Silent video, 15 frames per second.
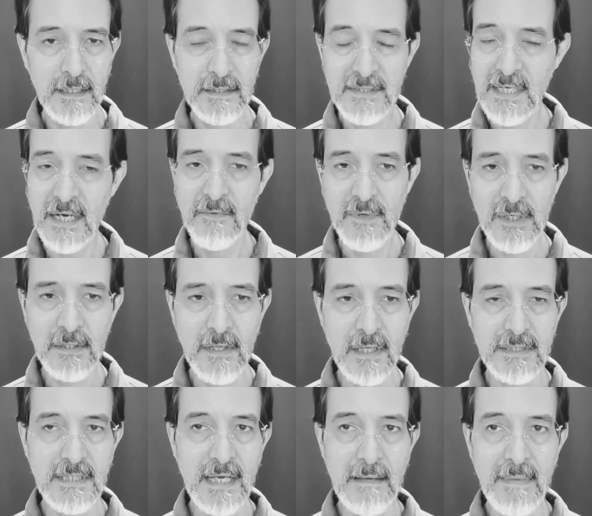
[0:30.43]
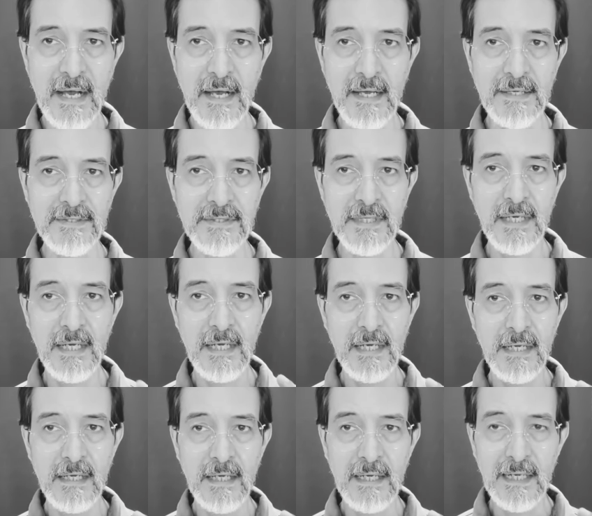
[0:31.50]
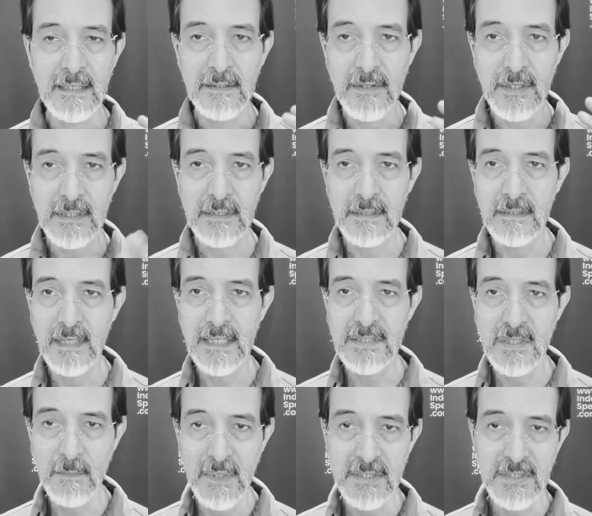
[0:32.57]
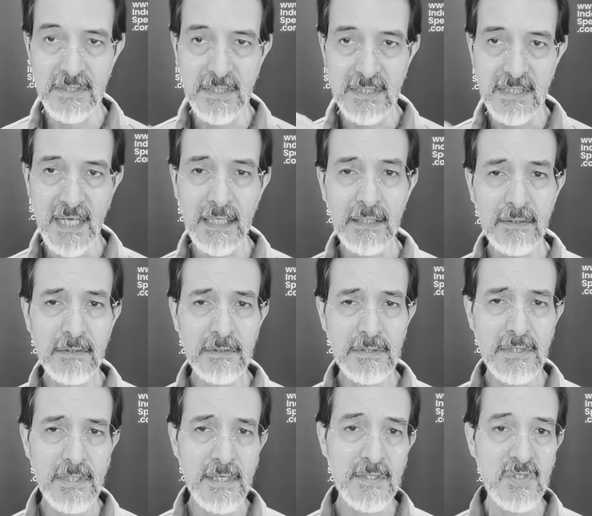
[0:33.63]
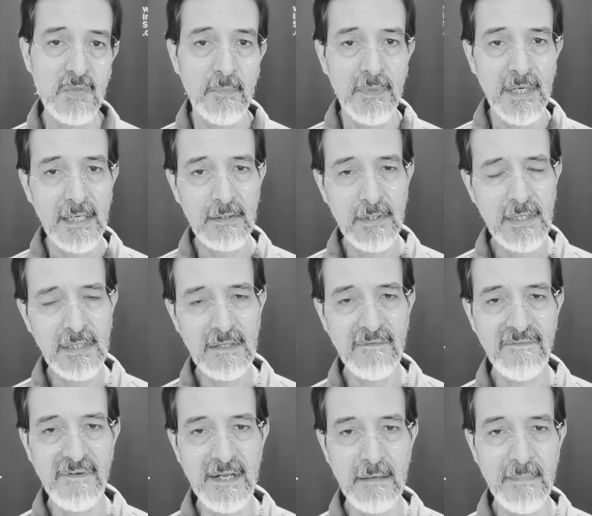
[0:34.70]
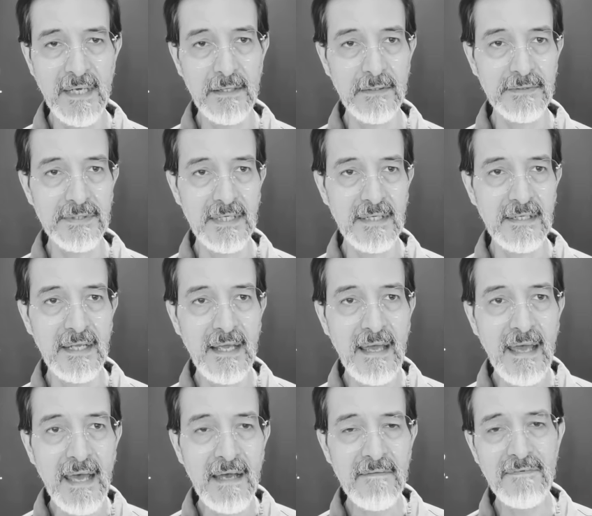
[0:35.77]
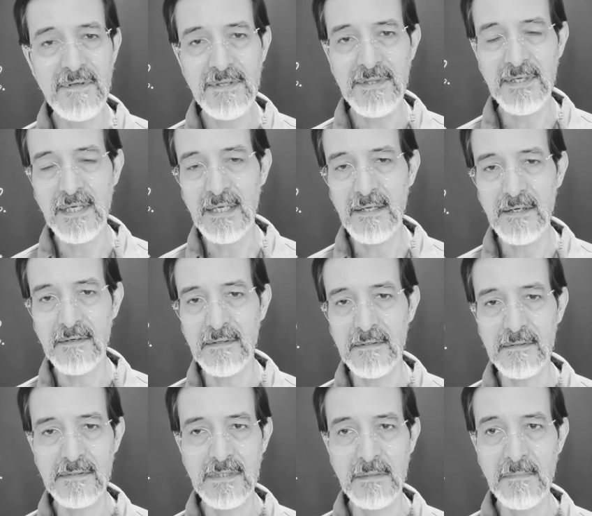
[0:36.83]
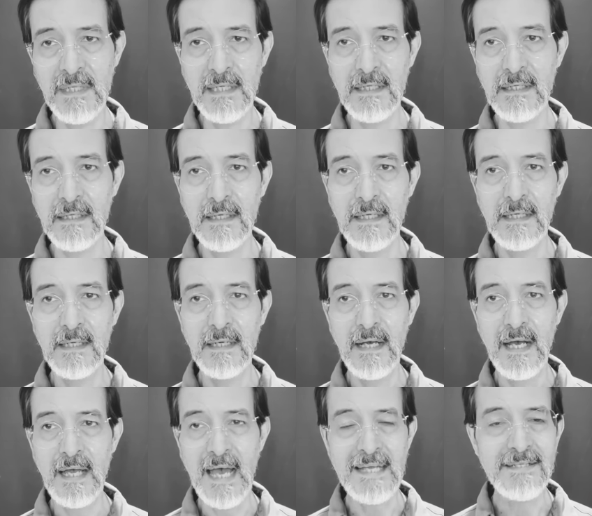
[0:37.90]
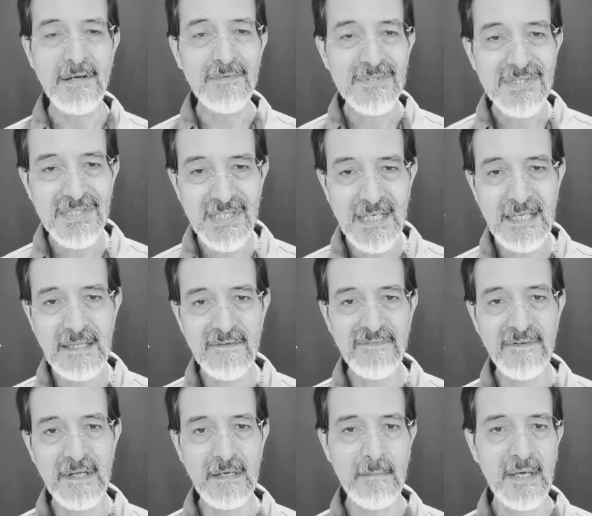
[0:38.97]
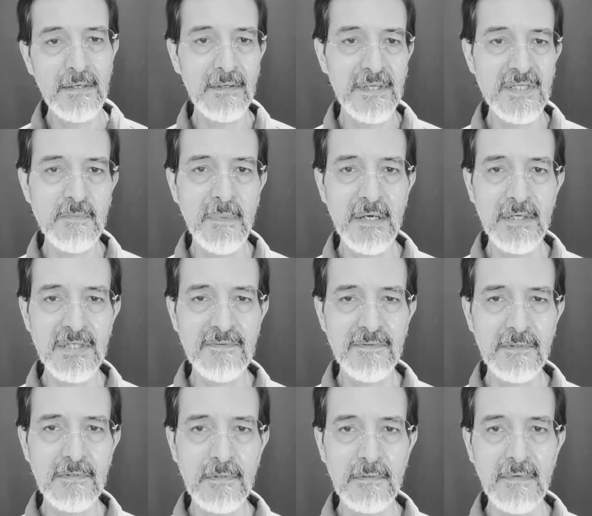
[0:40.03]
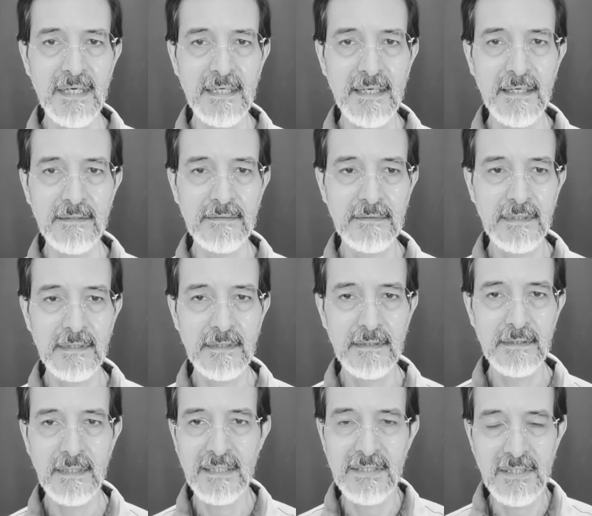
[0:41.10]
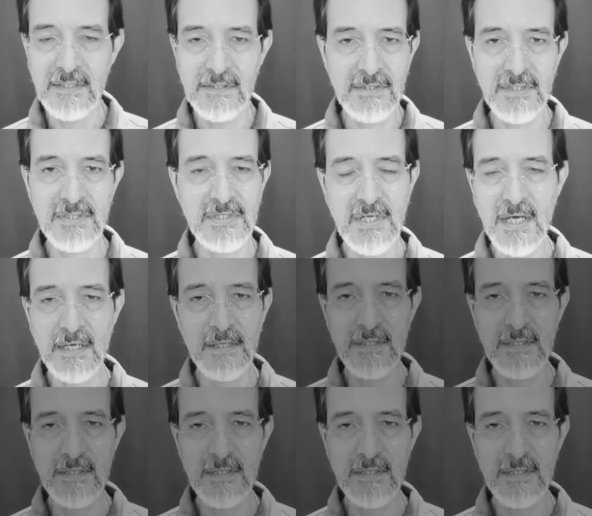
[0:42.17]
it's not real all-time highs. And I look not so much at the technical charts, but I look at the fundamentals. And everything here, to me, I, I don't see the fundamental that's bearish for gold right now. I, it's just not on